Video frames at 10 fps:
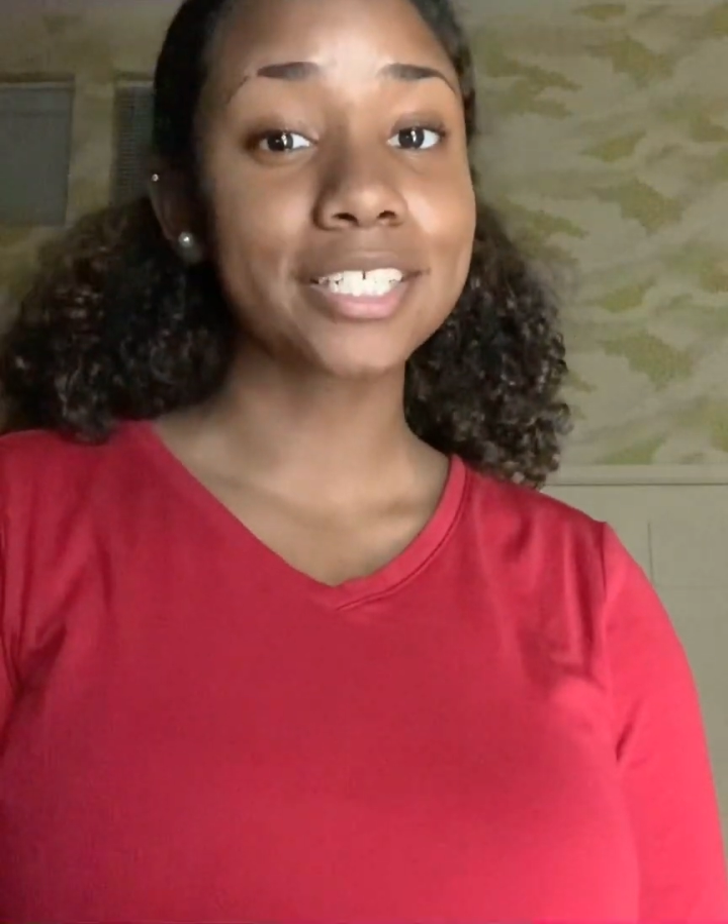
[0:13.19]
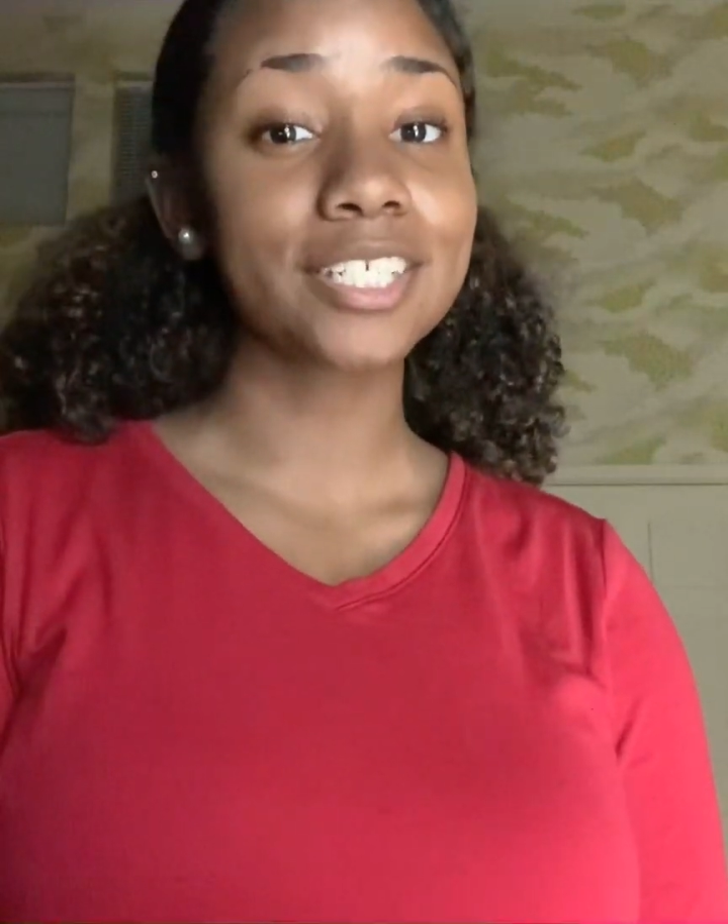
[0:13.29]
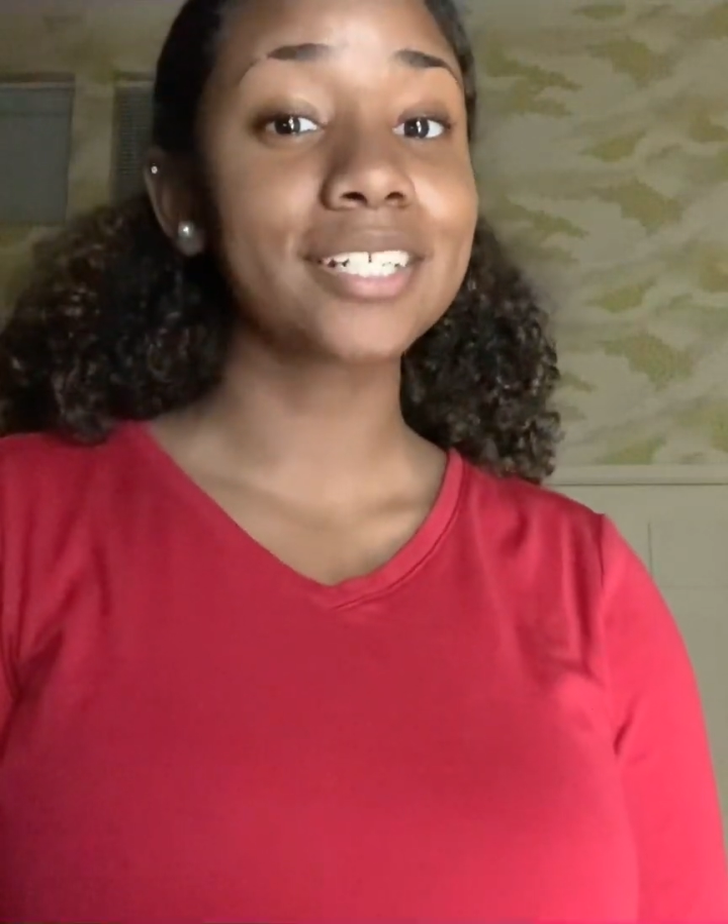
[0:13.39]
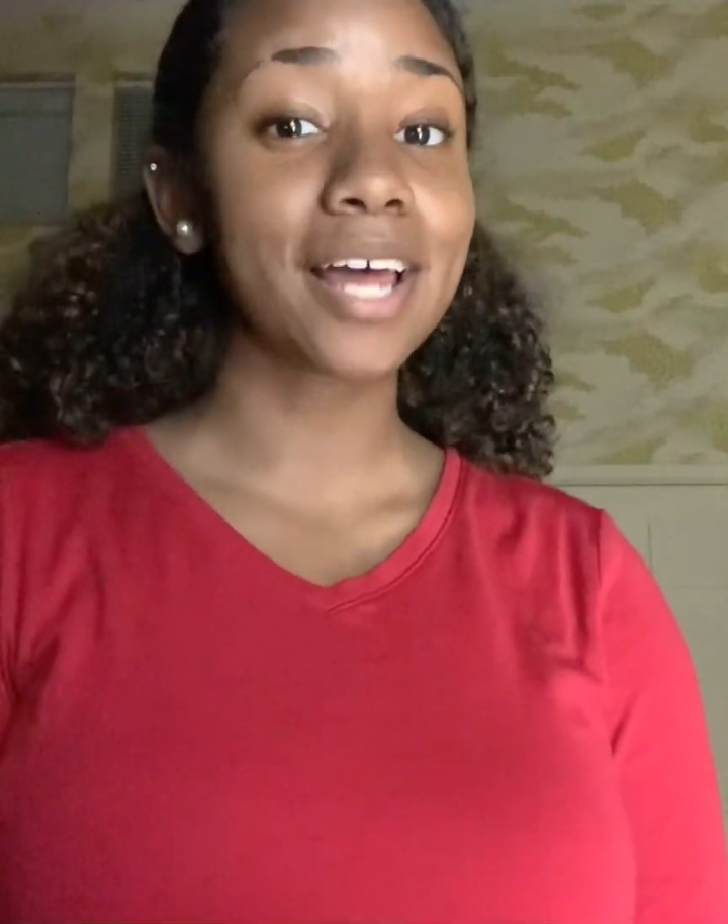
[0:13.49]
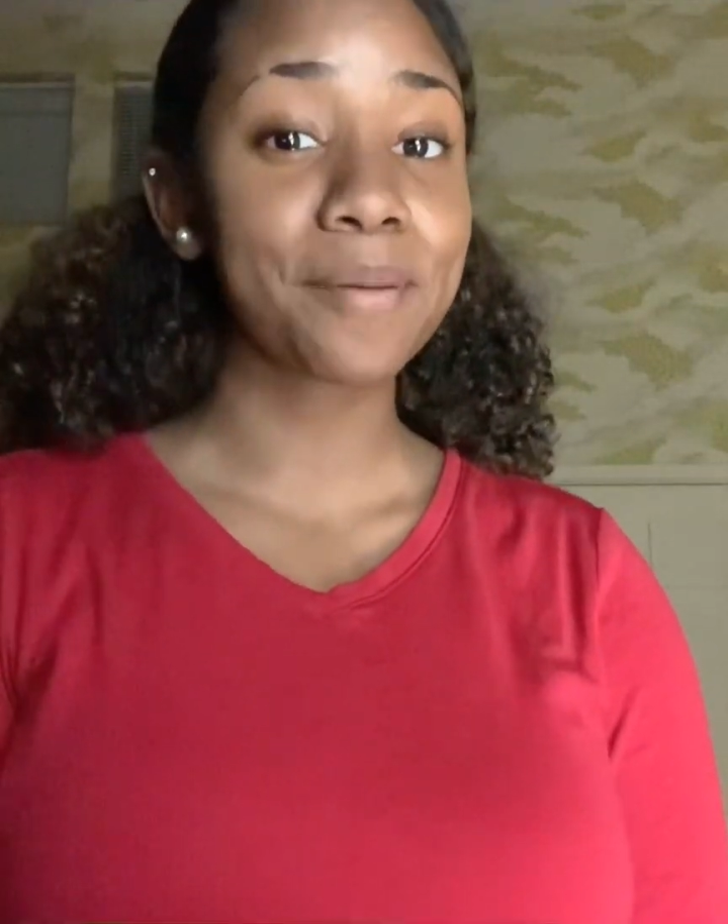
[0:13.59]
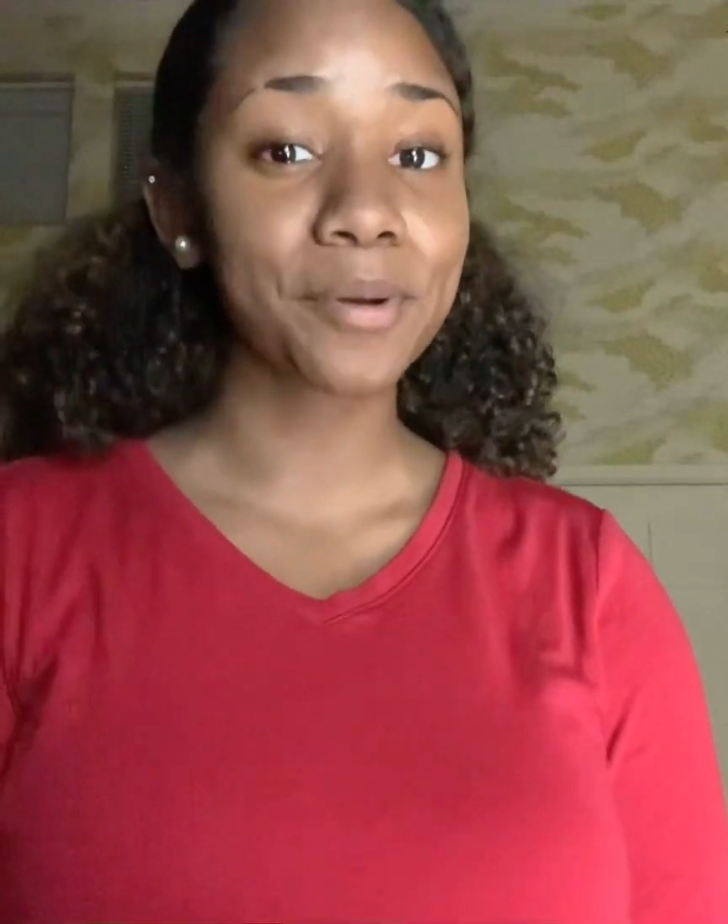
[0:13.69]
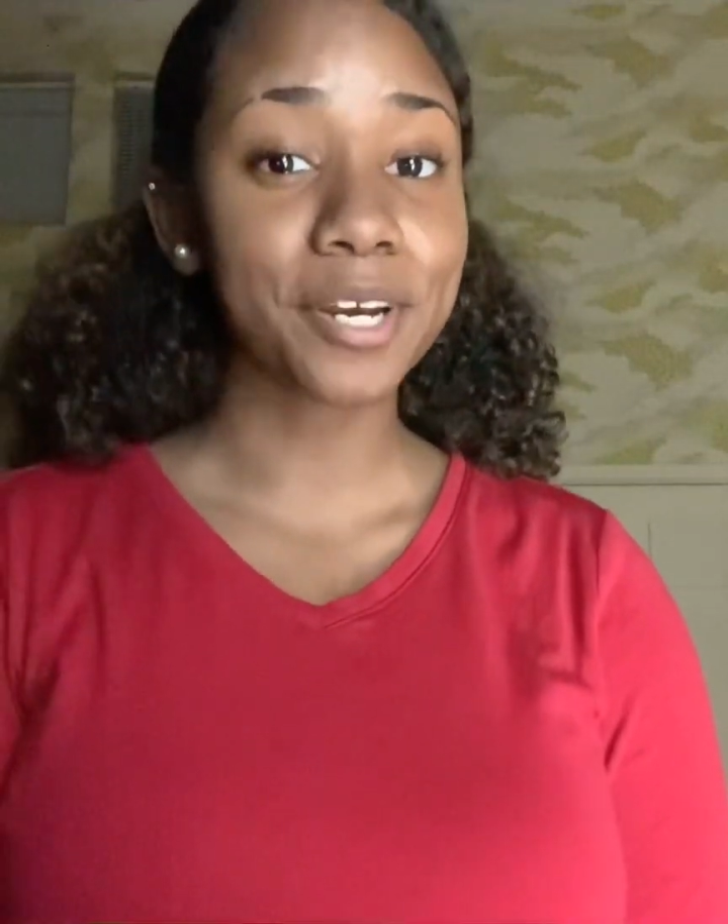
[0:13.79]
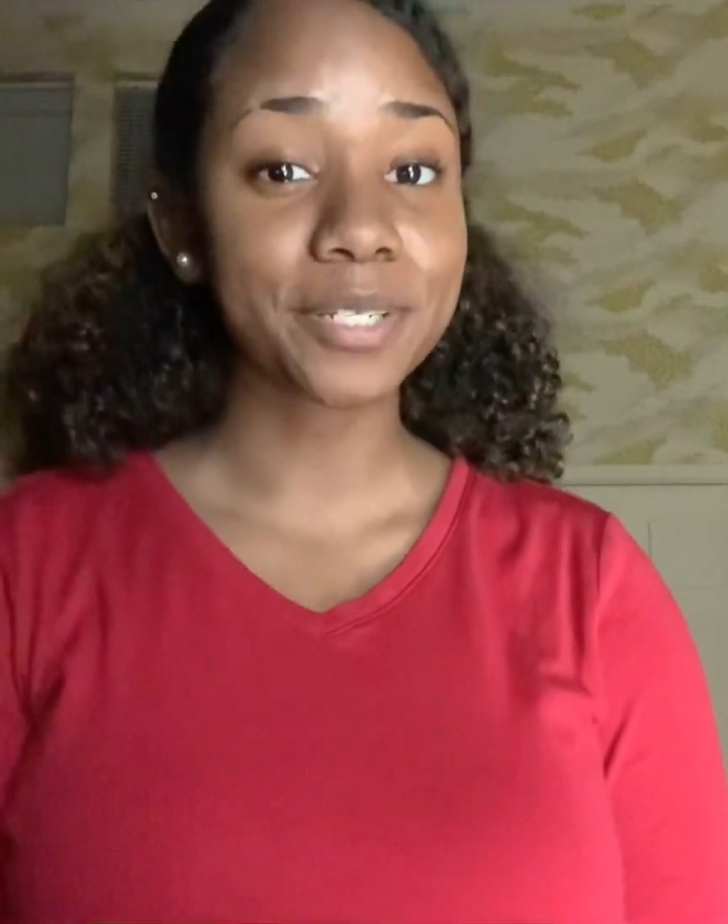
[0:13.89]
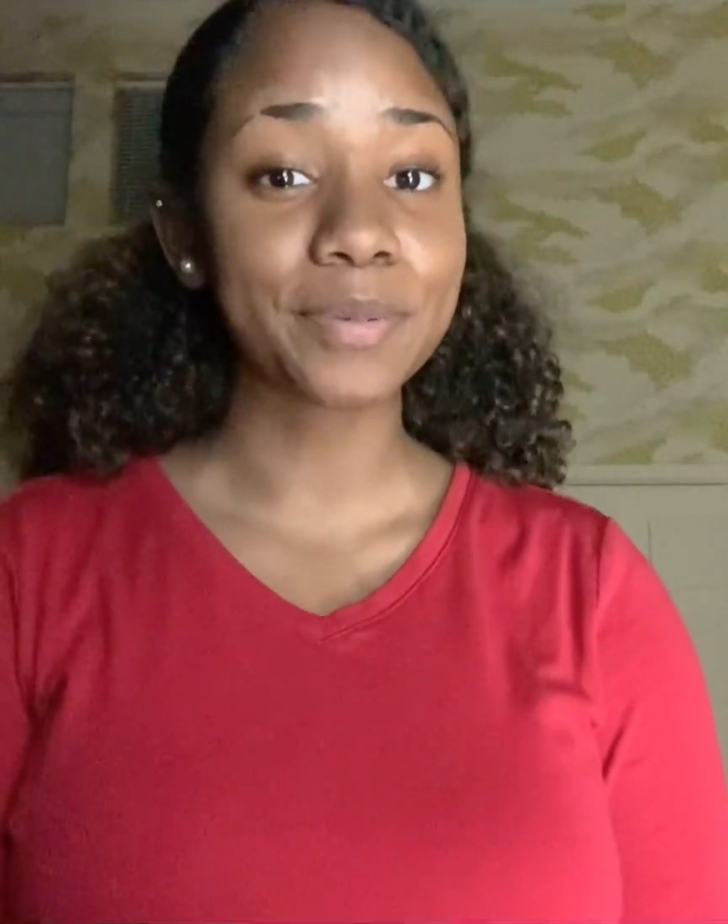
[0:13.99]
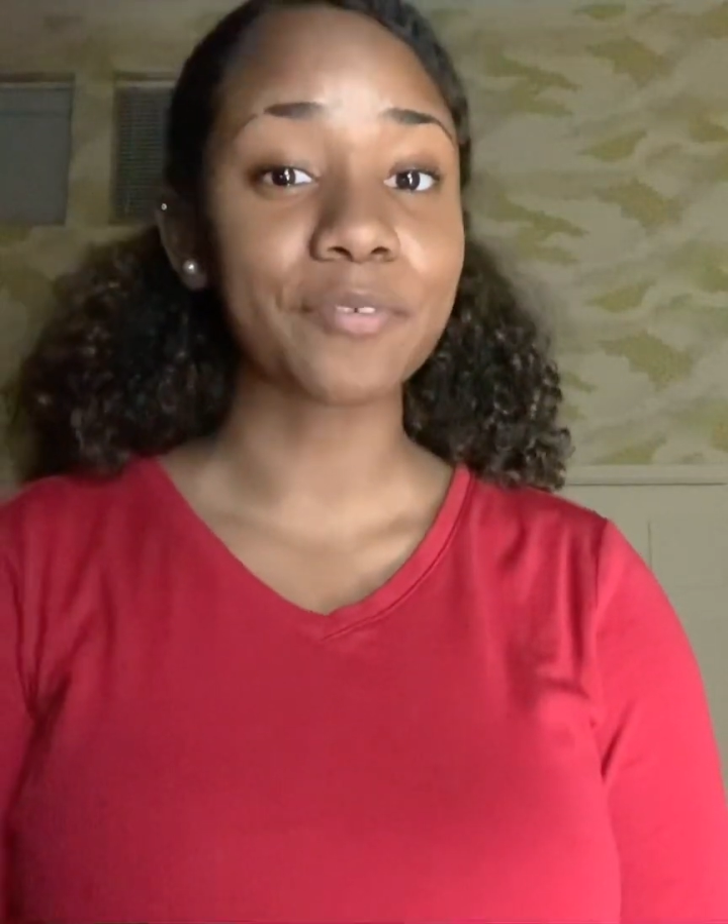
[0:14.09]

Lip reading: should libraries be